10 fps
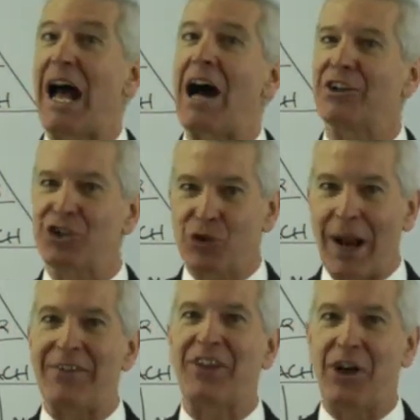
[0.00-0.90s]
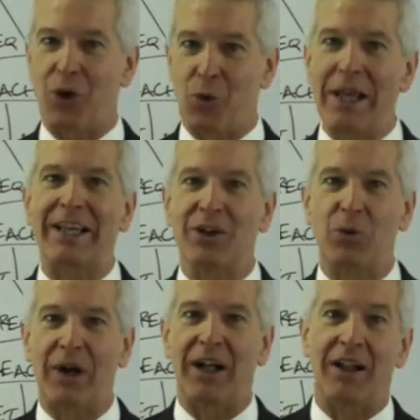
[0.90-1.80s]
how to strengthen a weakened
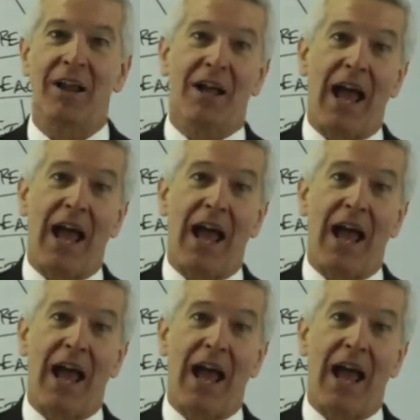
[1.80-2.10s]
will,